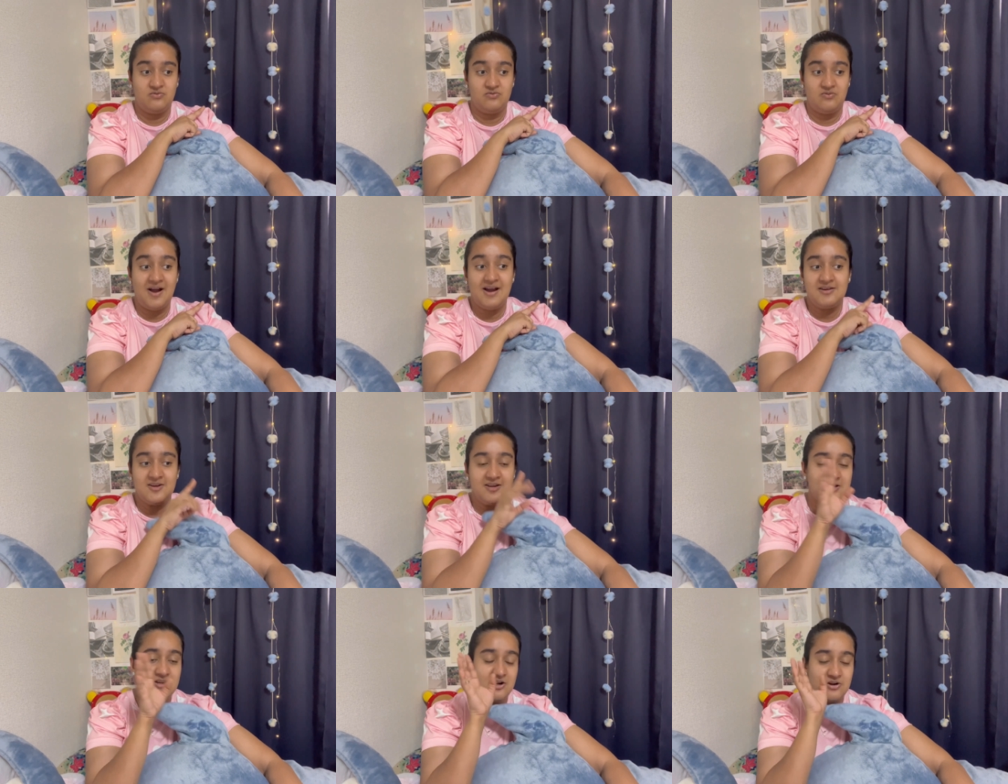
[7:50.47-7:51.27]

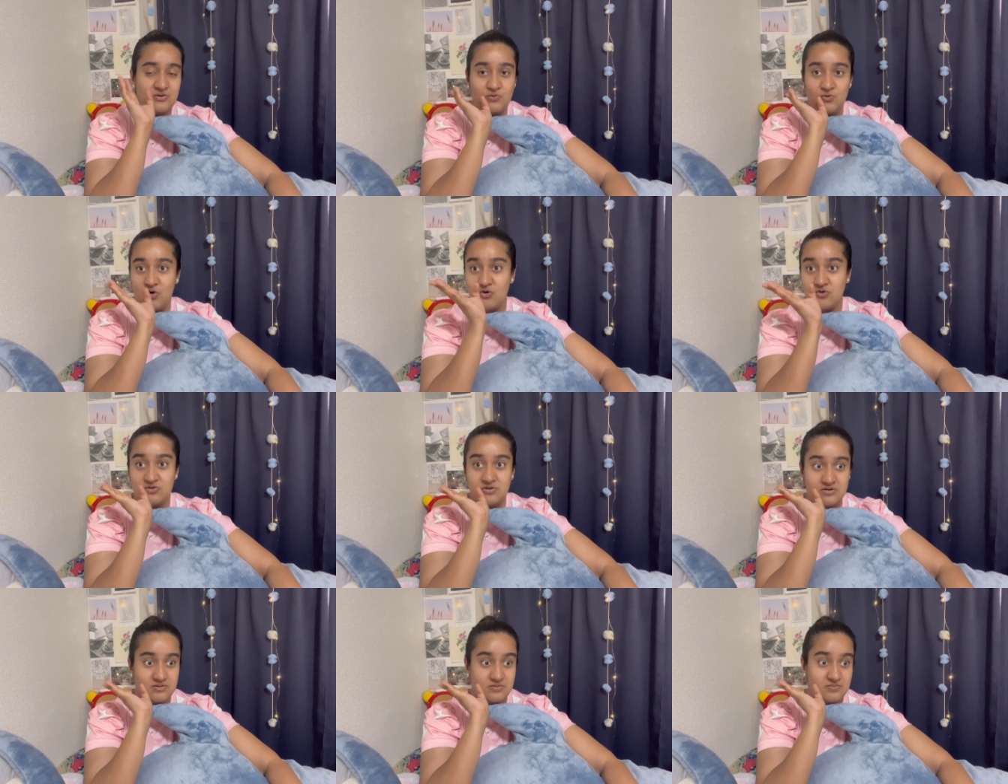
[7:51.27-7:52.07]
finding a rogue
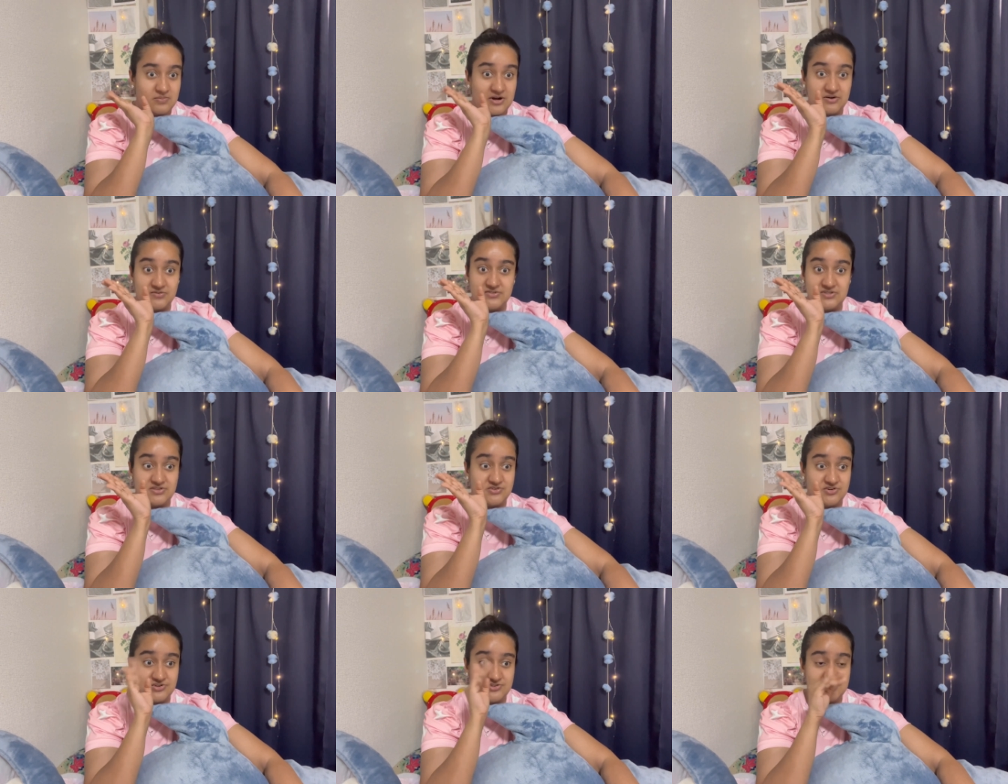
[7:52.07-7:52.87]
pair of
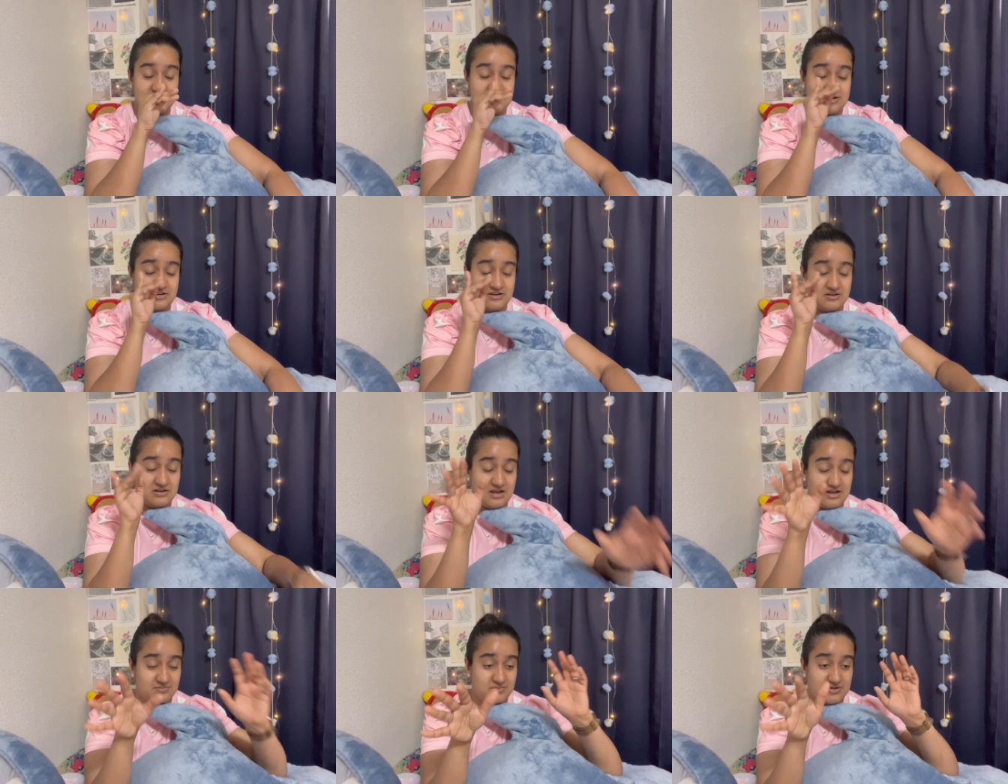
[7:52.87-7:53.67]
scissors in
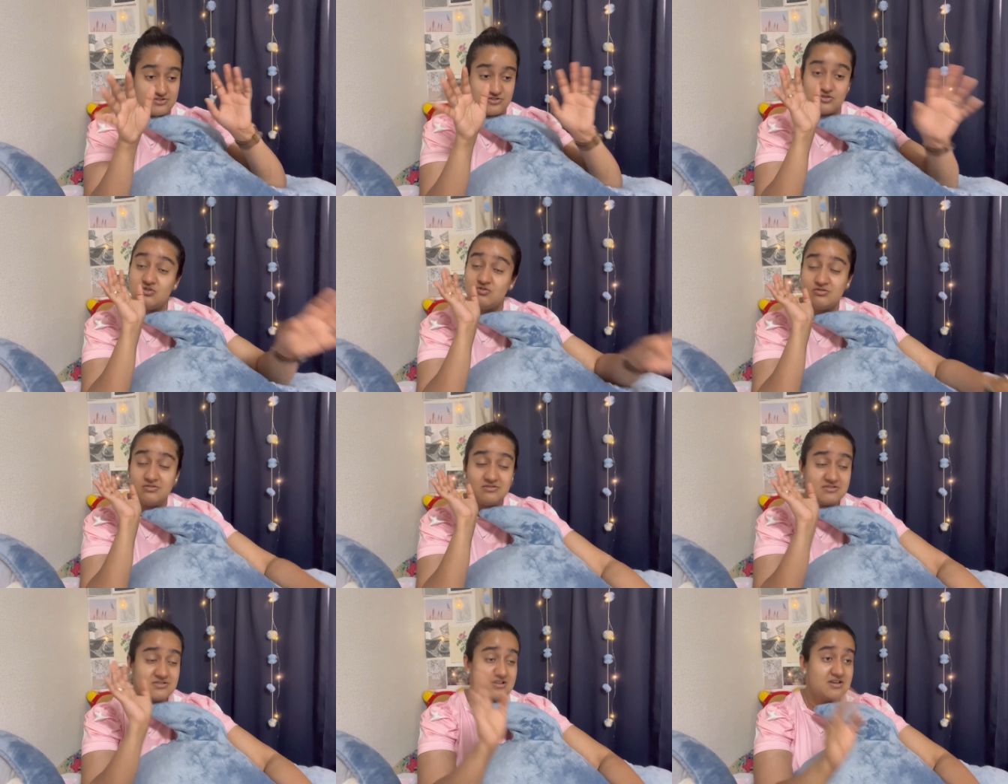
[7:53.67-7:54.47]
at my
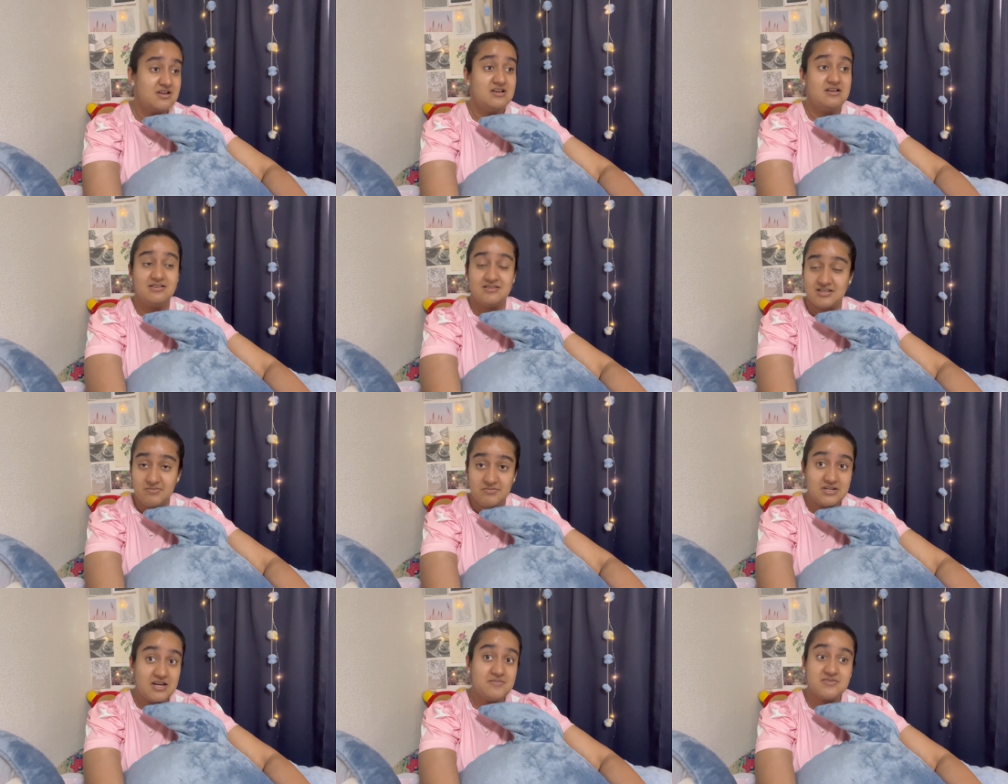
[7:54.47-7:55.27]
schools
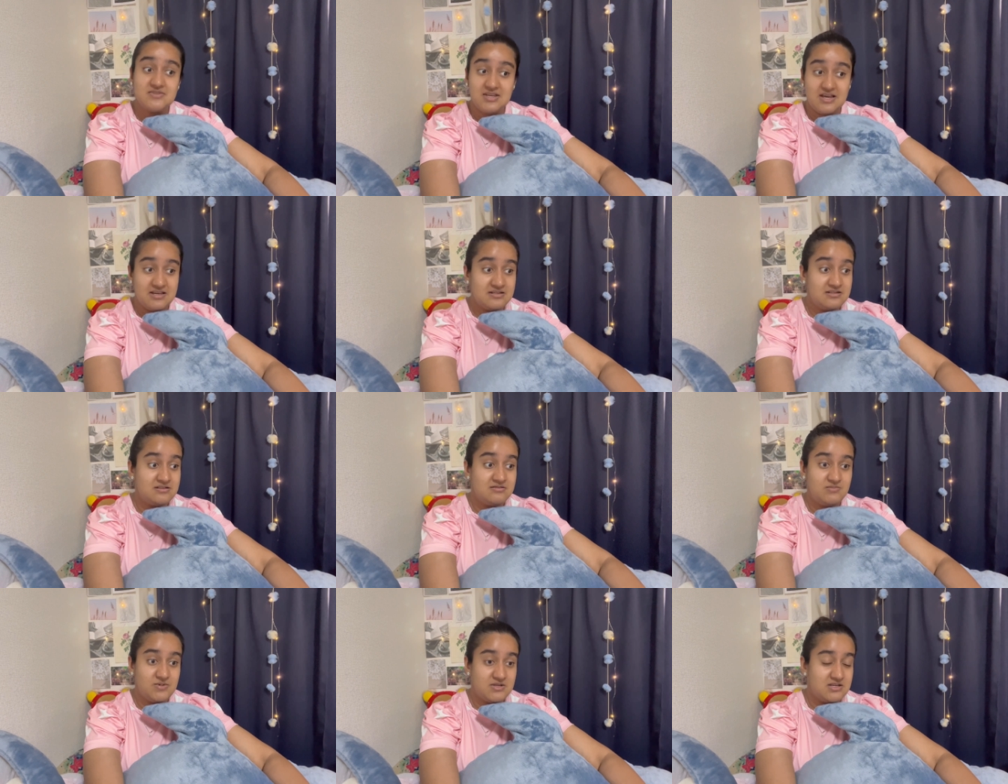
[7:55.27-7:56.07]
sometimes can
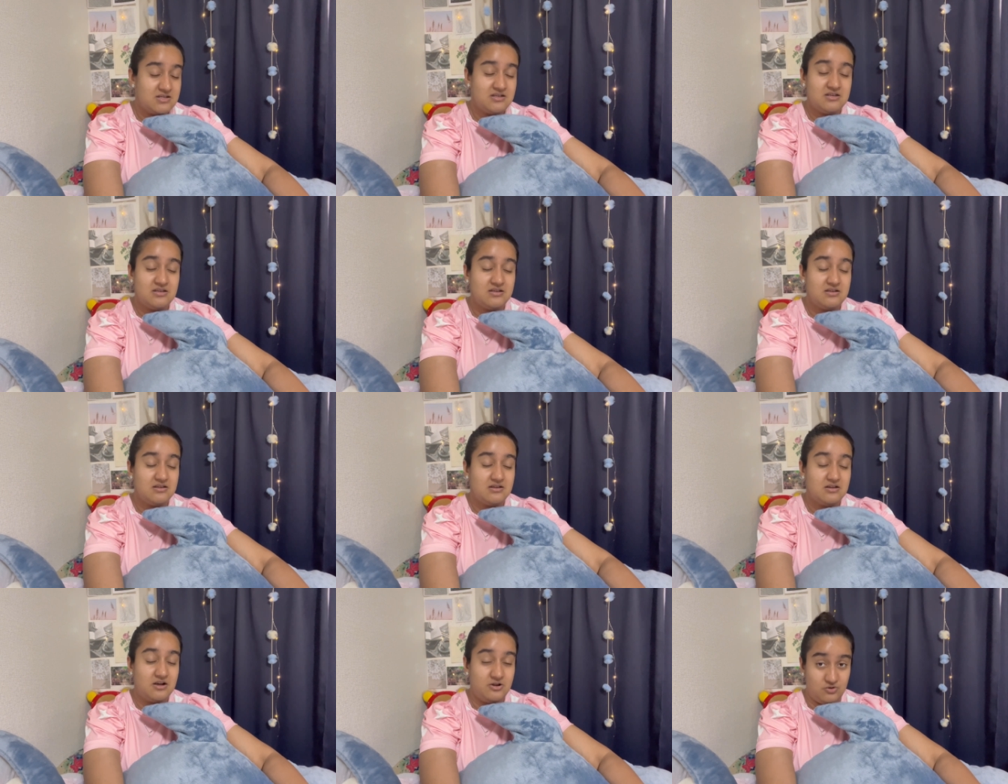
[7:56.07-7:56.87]
be
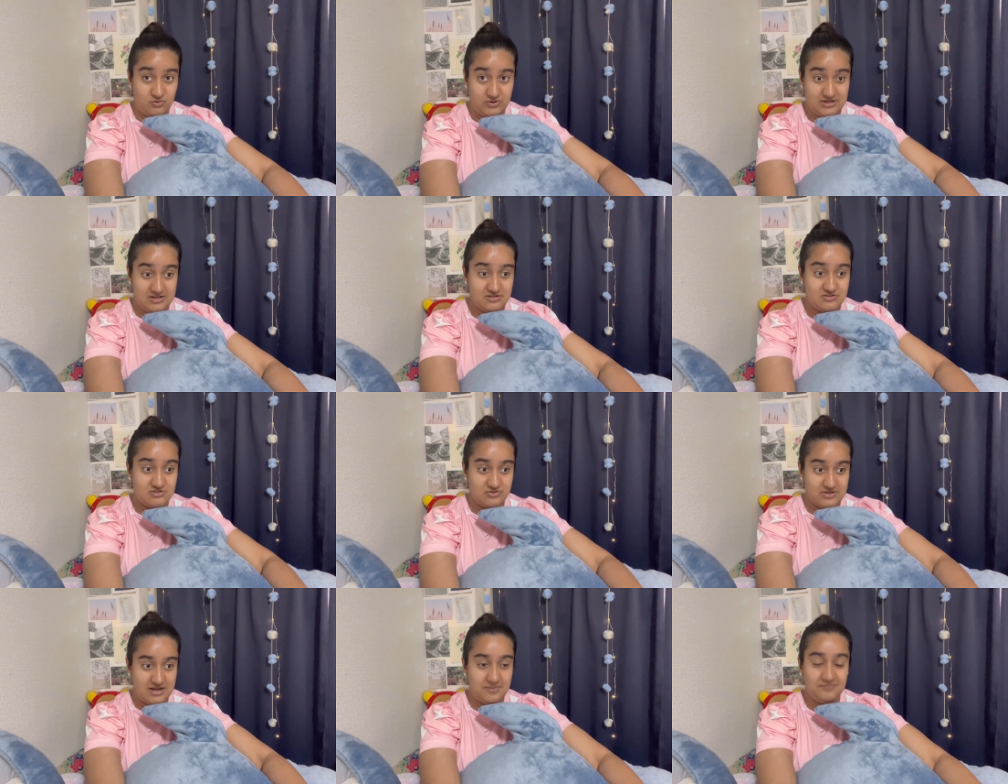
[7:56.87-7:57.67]
annoying so
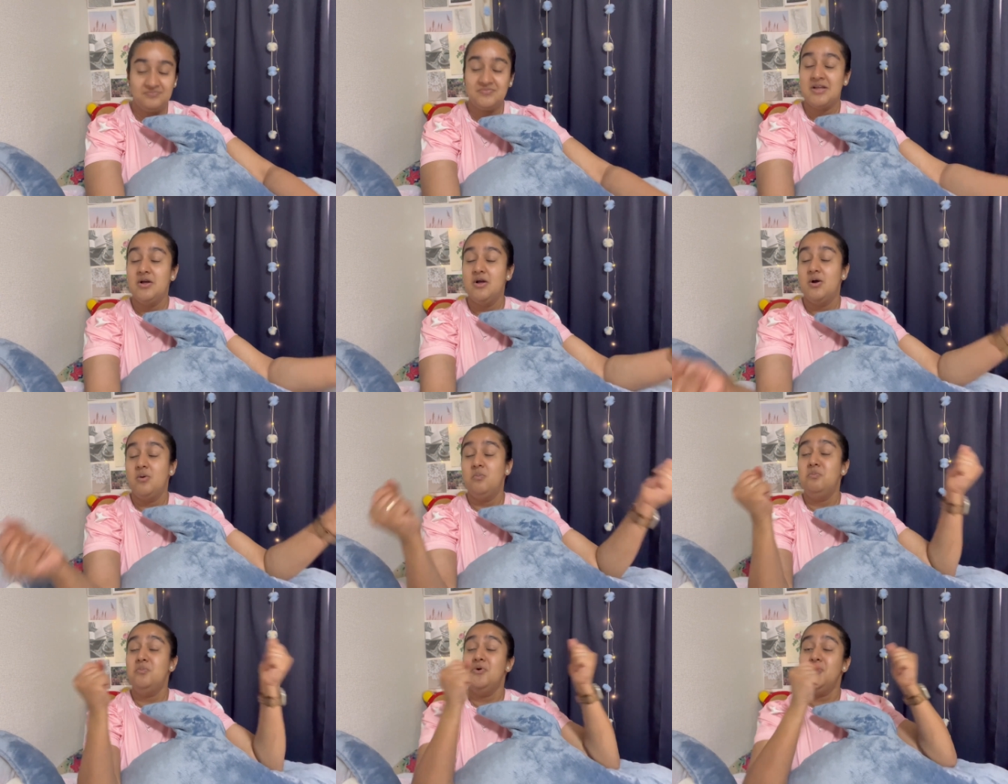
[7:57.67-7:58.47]
yeah
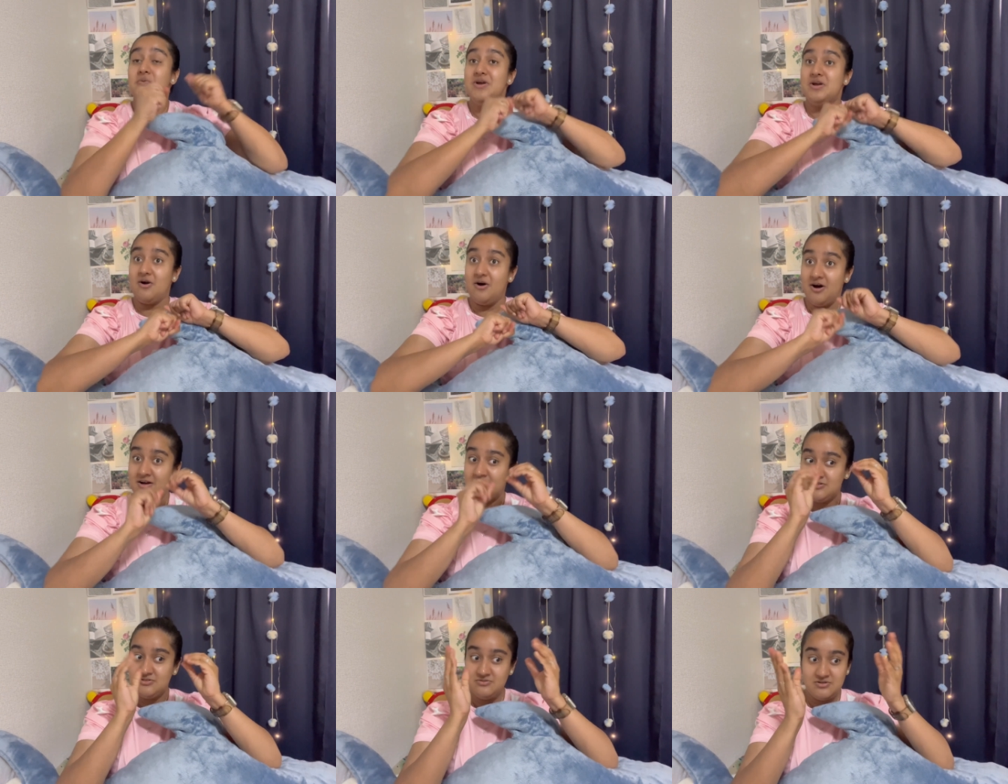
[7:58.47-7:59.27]
moving on
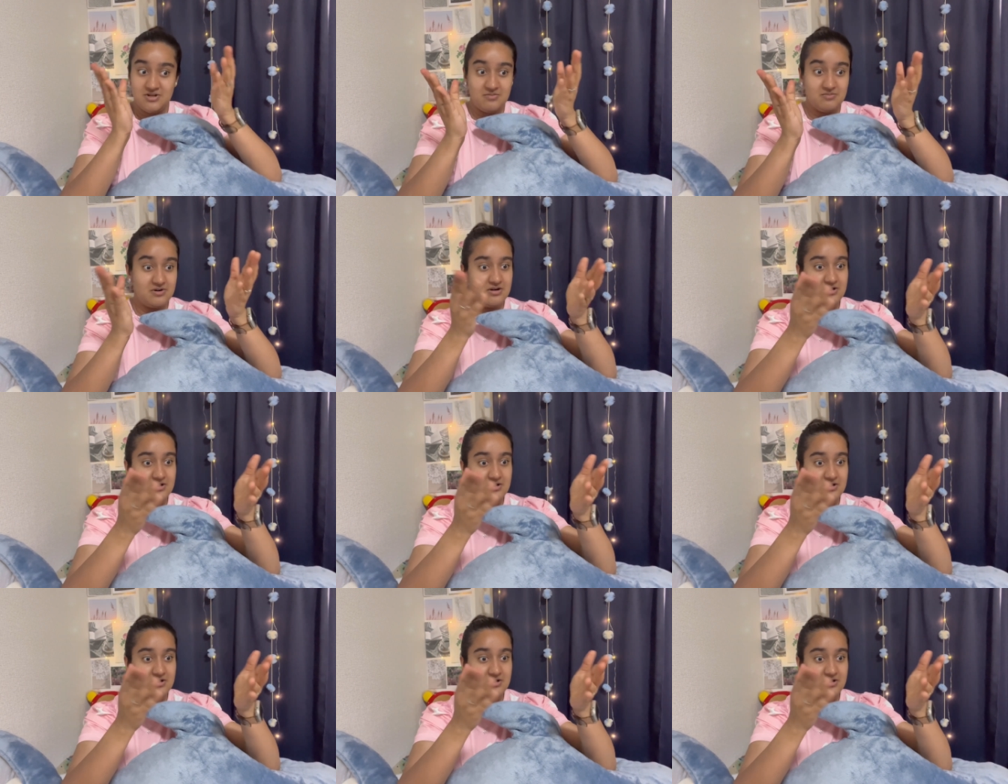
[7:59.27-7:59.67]
to number